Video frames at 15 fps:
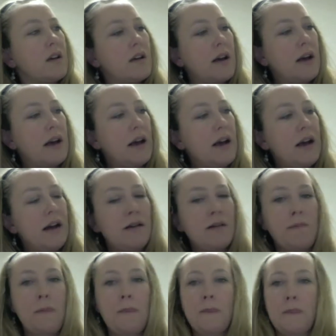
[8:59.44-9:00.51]

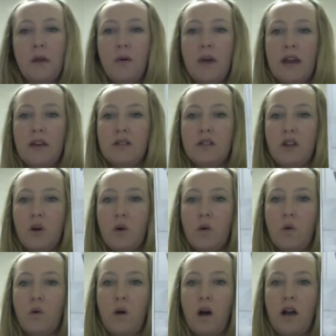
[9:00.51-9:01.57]
Okay,
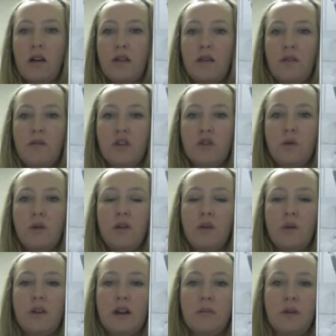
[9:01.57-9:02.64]
so the visual
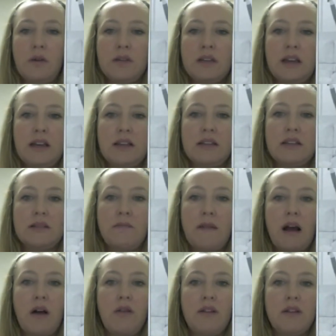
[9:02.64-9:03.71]
clue that I'm using is his
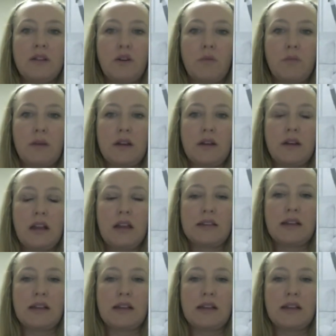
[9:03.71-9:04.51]
mouth is open, his